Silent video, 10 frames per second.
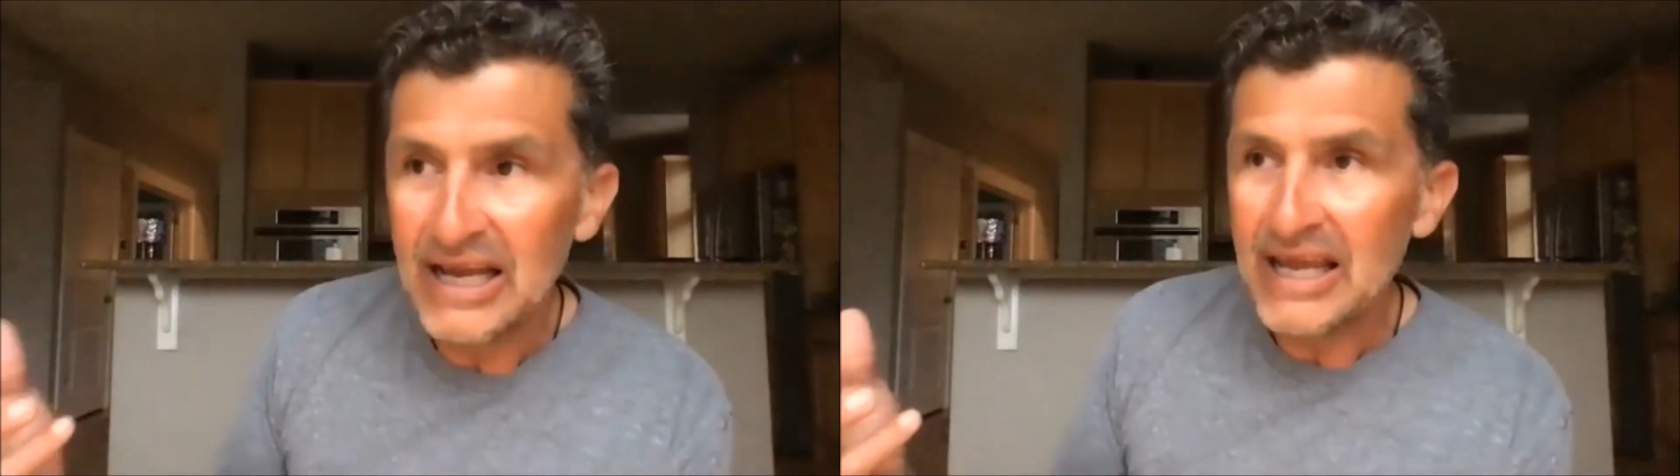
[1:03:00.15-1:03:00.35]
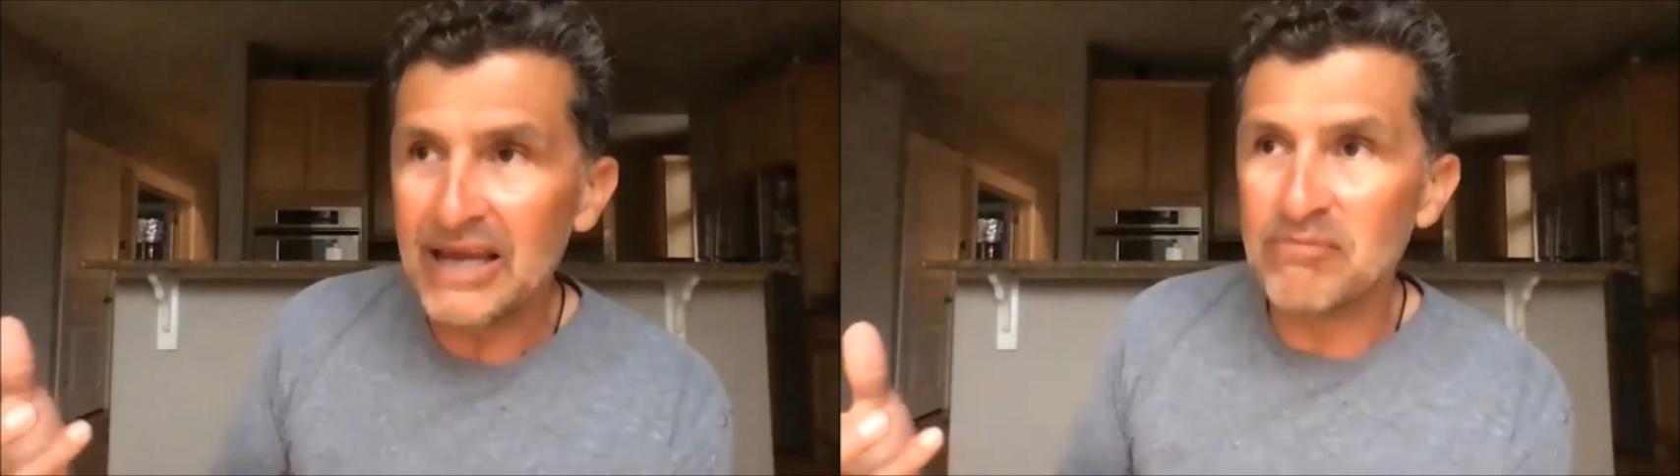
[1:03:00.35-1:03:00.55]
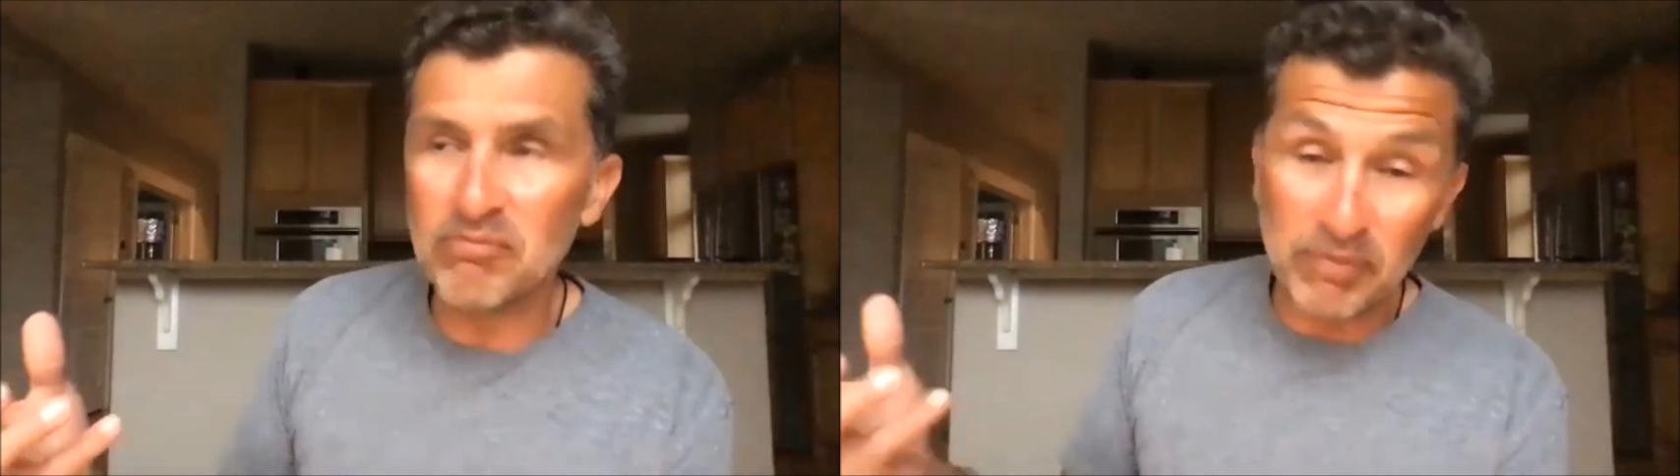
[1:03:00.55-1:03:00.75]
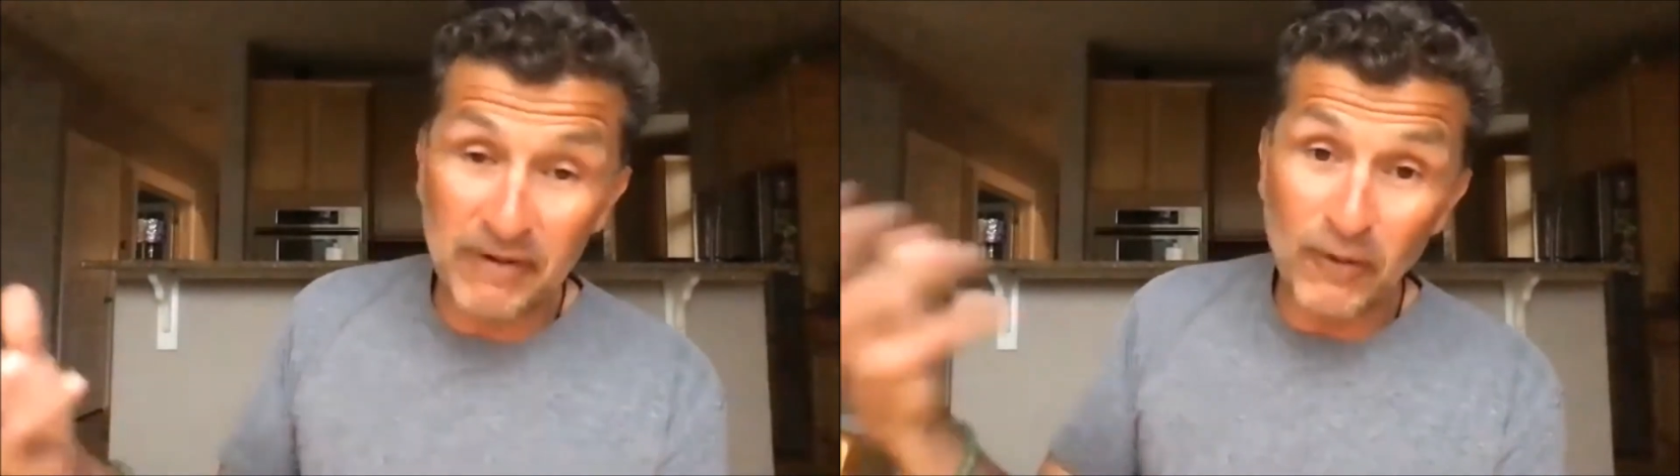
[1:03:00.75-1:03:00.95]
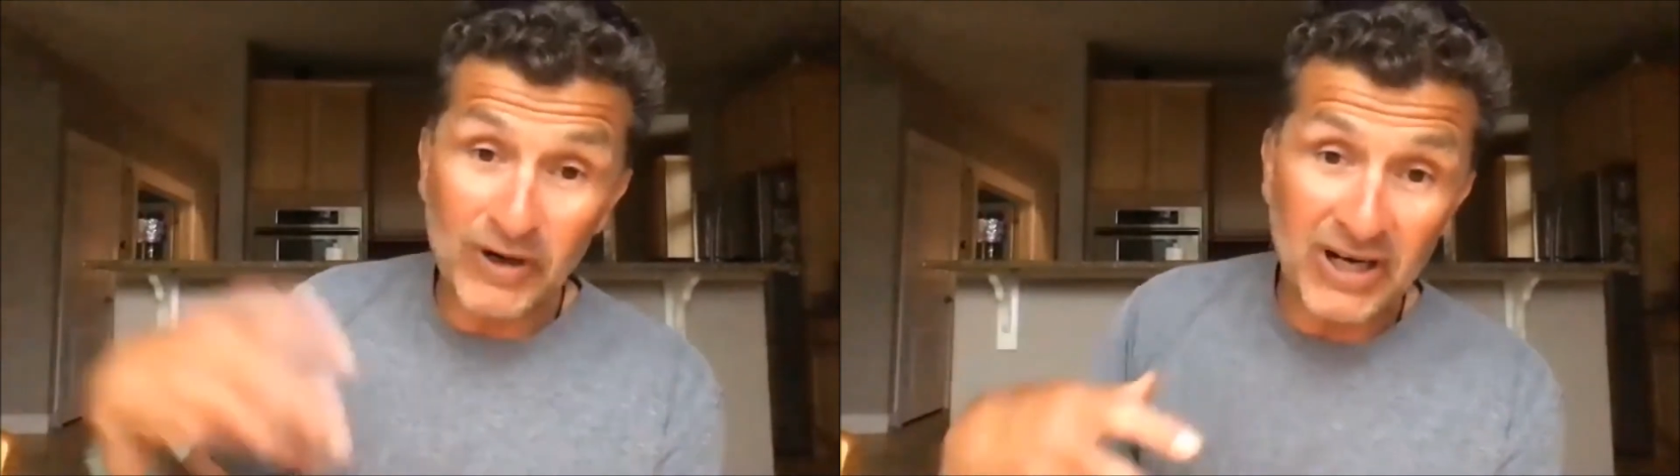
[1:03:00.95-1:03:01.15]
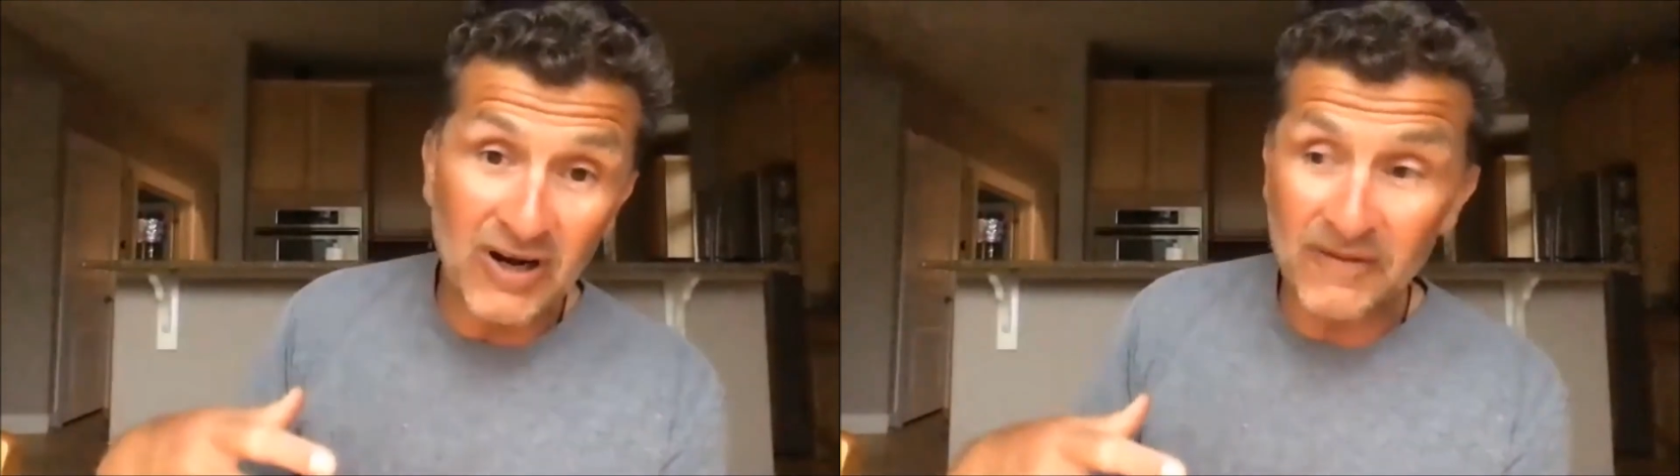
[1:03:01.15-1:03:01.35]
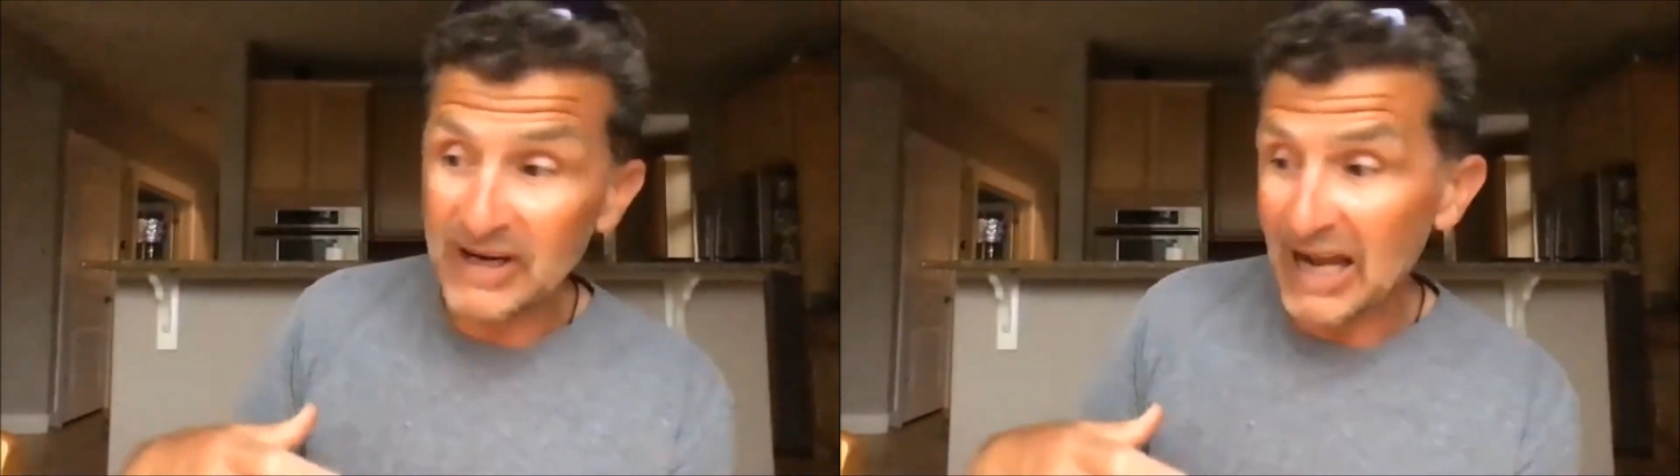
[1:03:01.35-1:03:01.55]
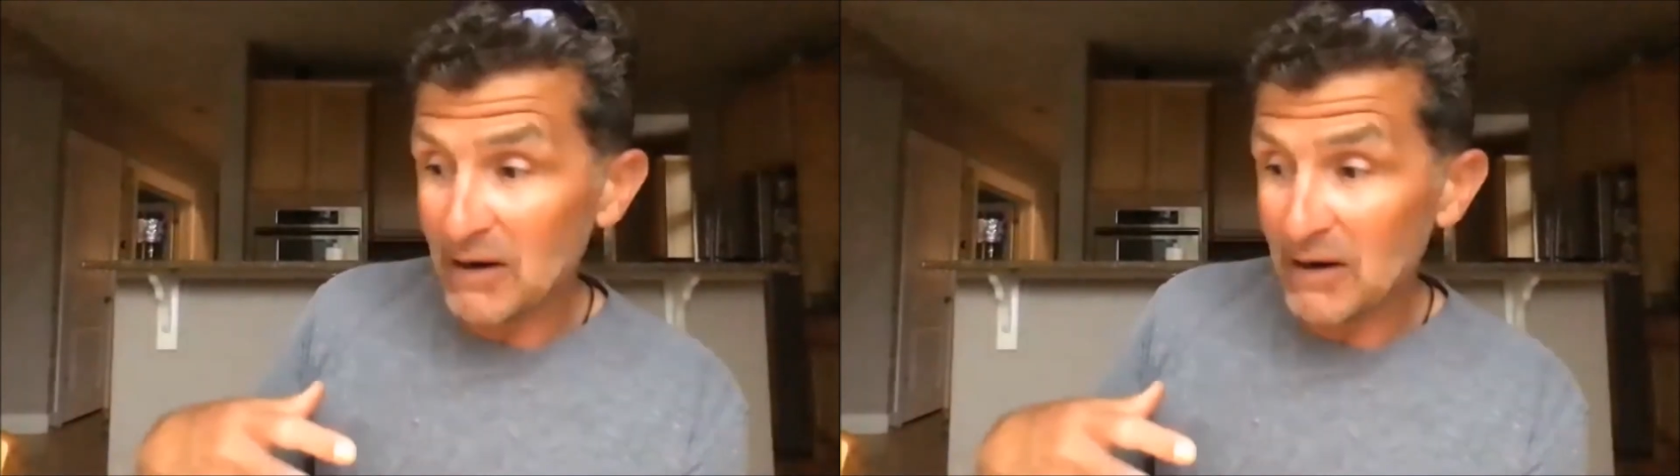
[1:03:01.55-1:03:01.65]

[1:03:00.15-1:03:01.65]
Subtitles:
And before COVID,